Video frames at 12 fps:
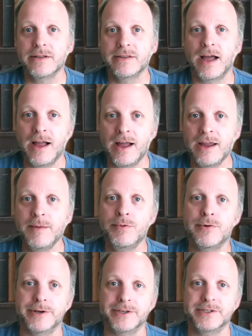the high
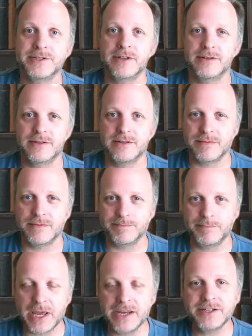points, the
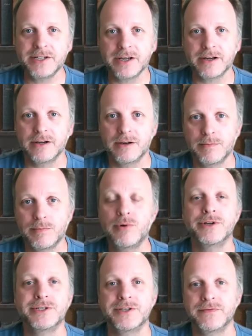basic
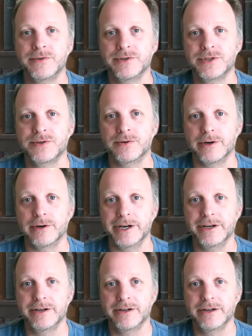points of your story.